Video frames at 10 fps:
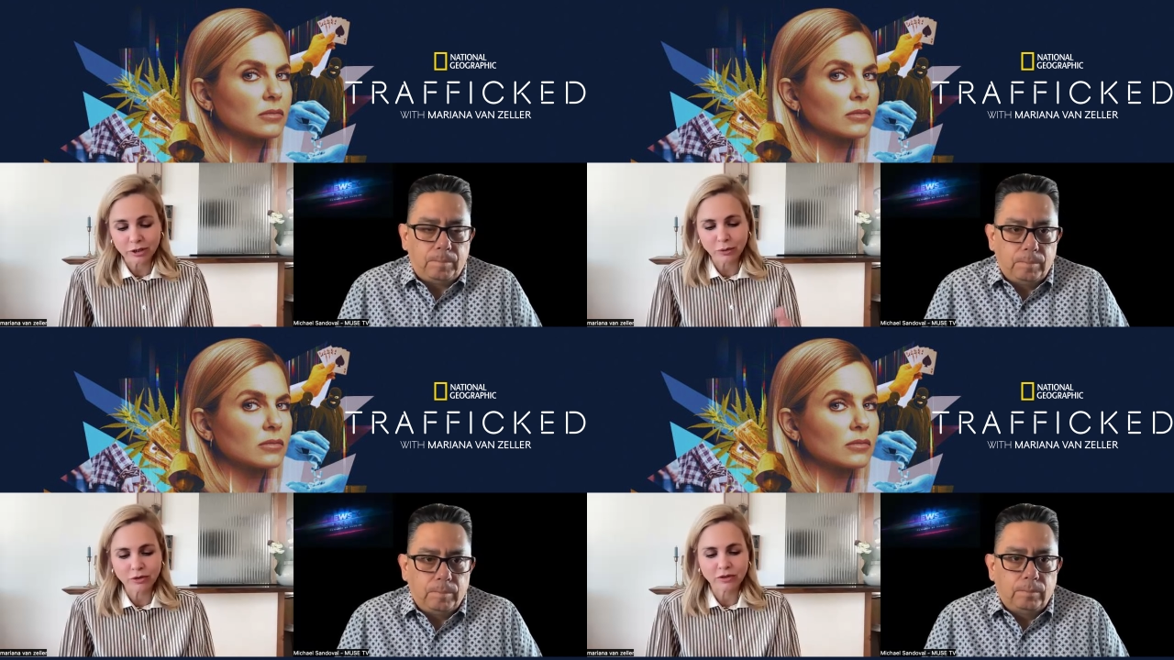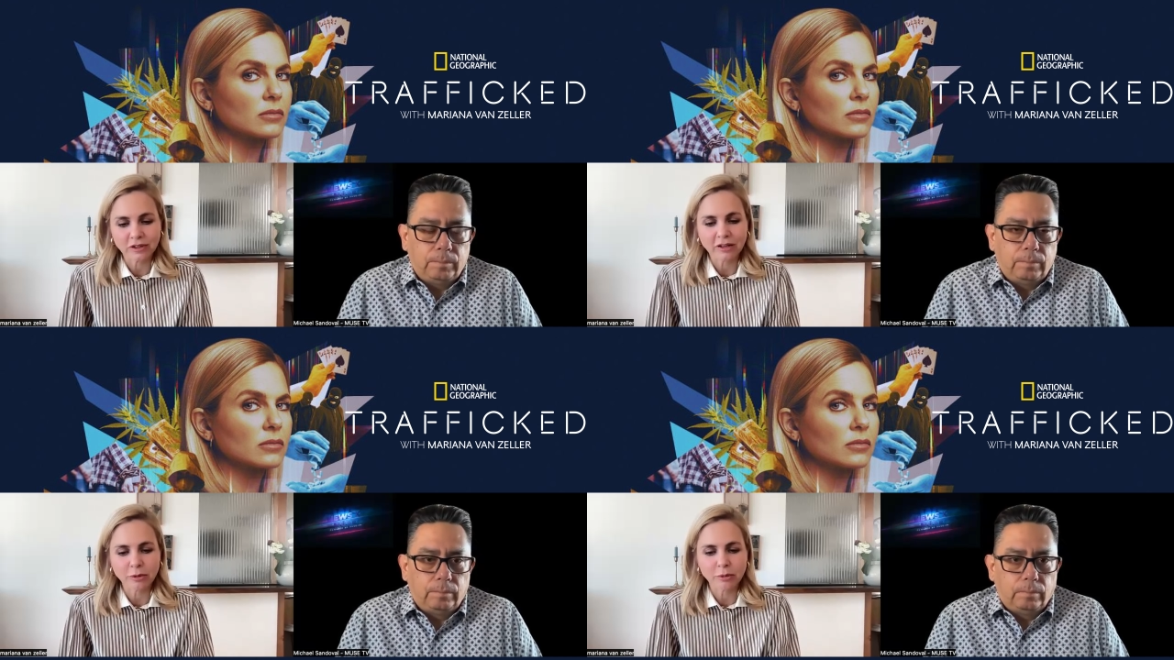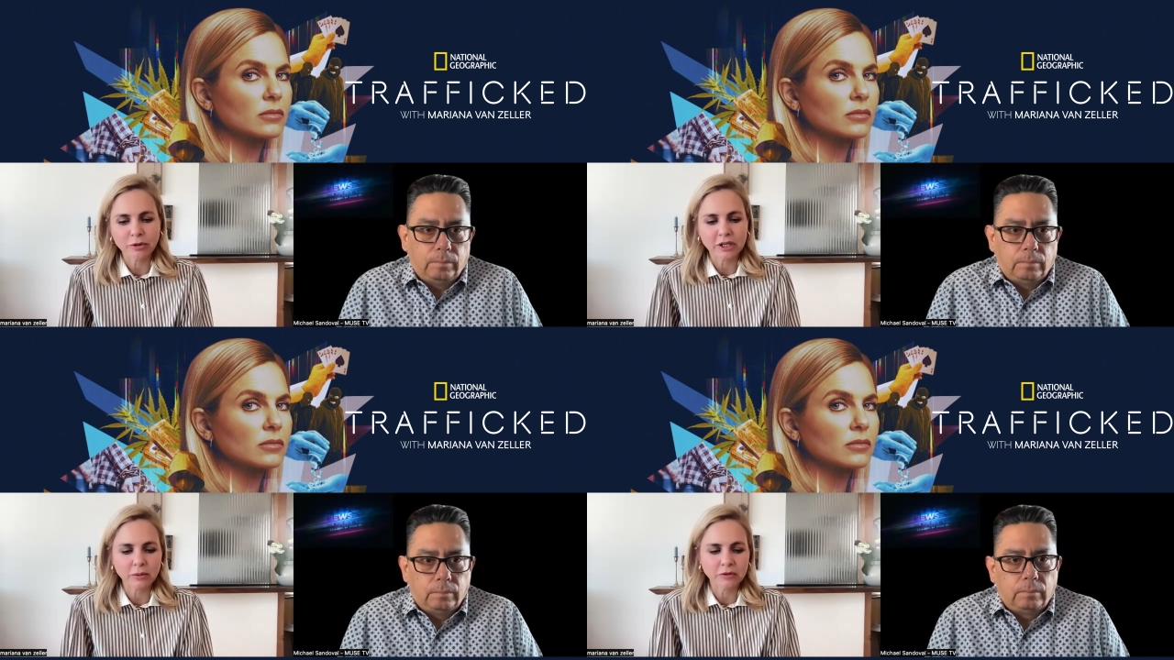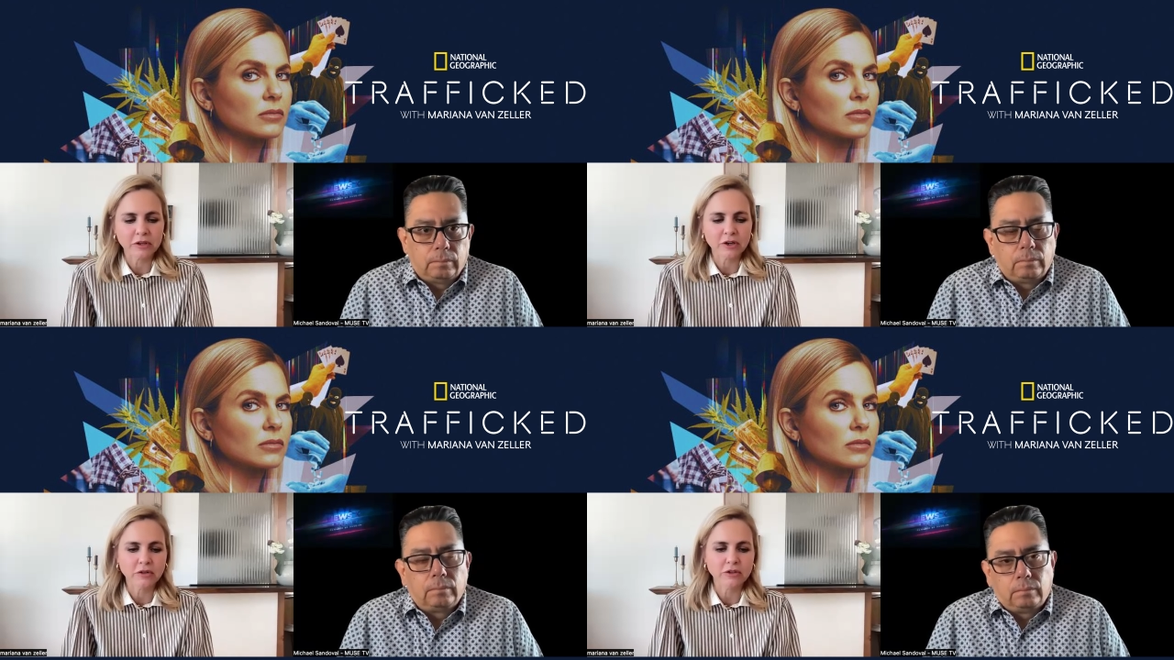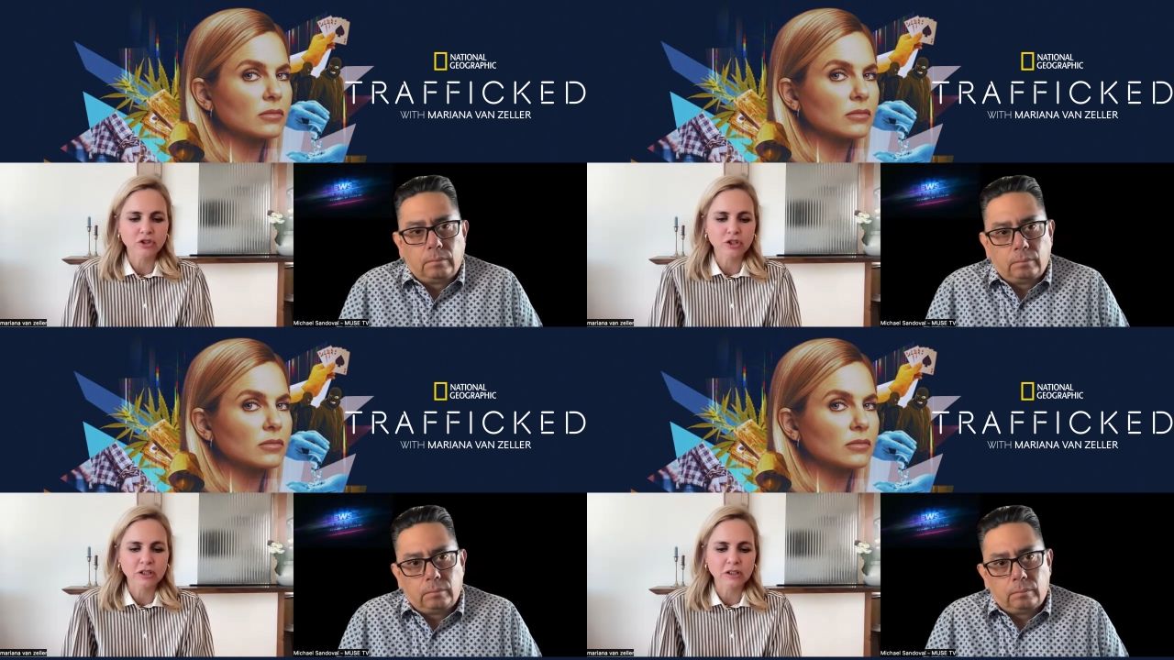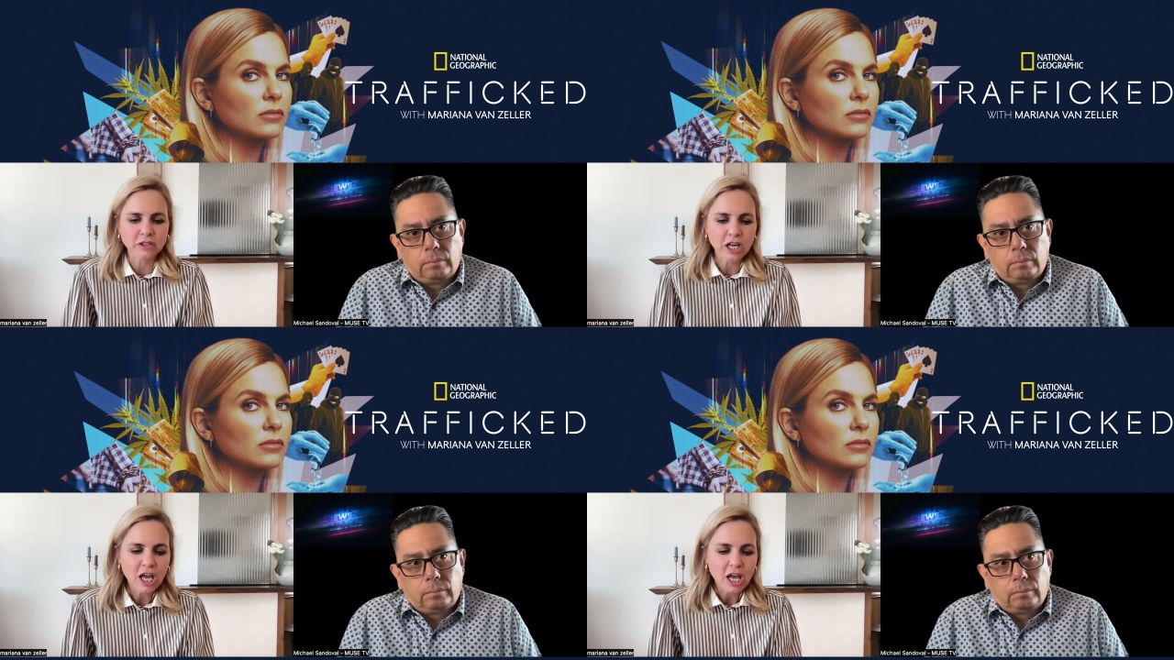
Speaker 1: but I wasn't telling people that I was there as a journalist.